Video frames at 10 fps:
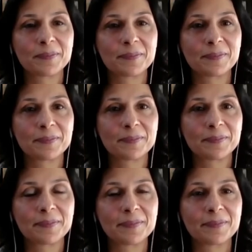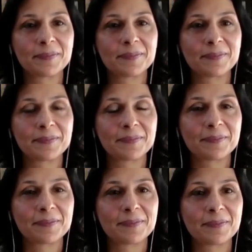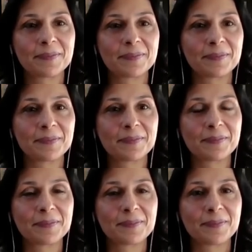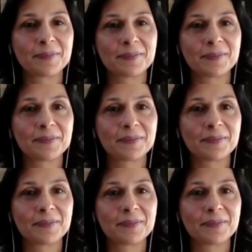(silent)